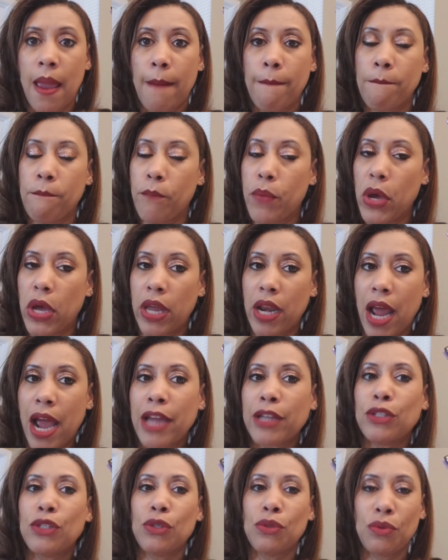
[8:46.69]
but
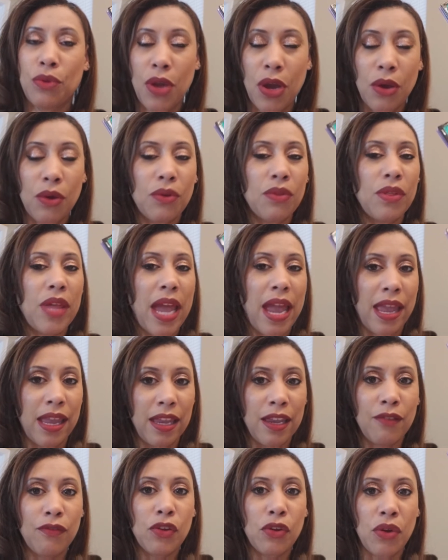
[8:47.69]
I do know that
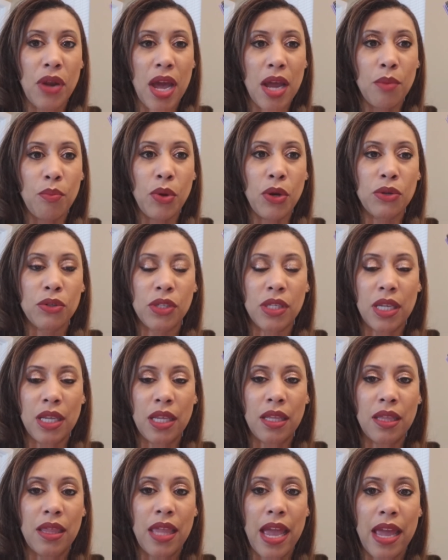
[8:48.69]
if you're not a
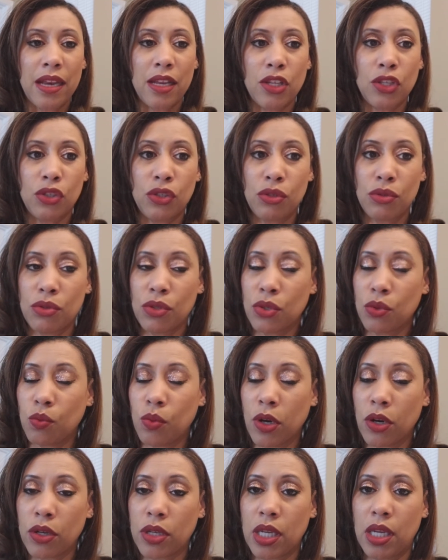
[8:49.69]
person that is used to
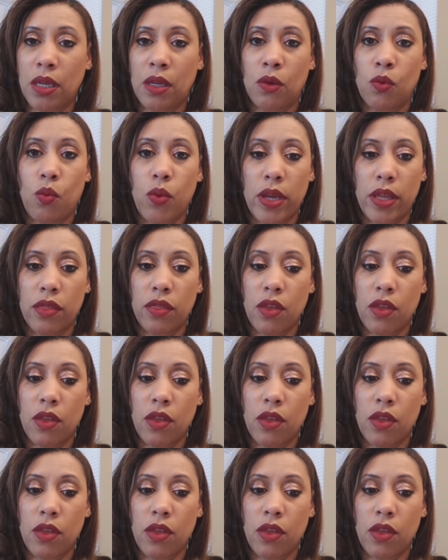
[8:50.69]
working with